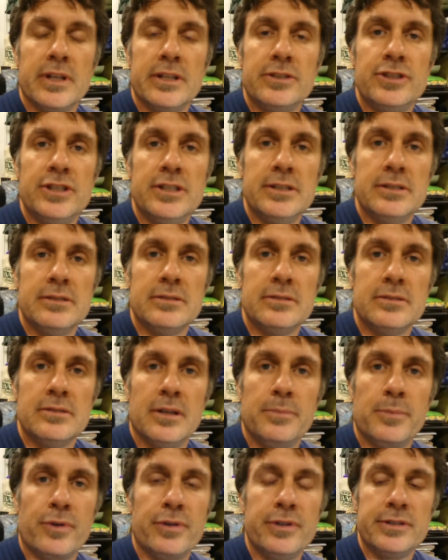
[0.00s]
with Edgy.
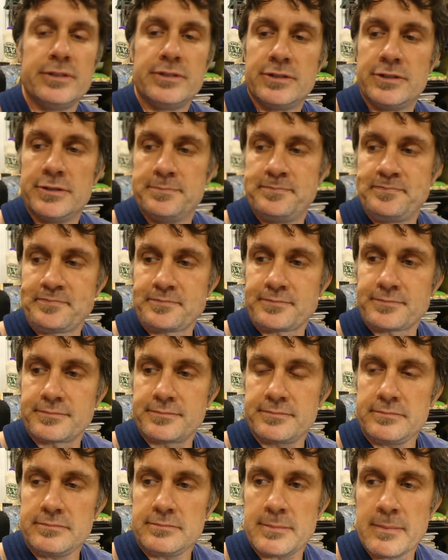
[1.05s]
I'm Chris.
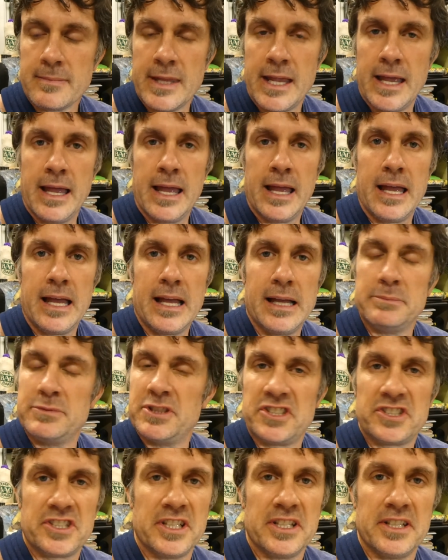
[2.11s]

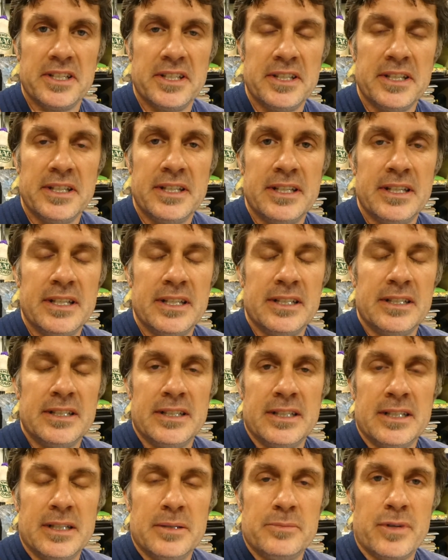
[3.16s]
Just
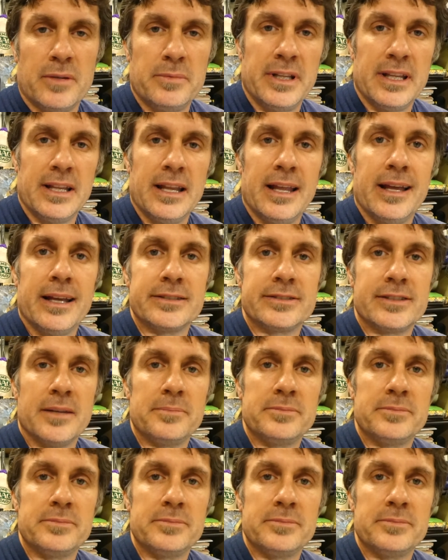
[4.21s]
probably the last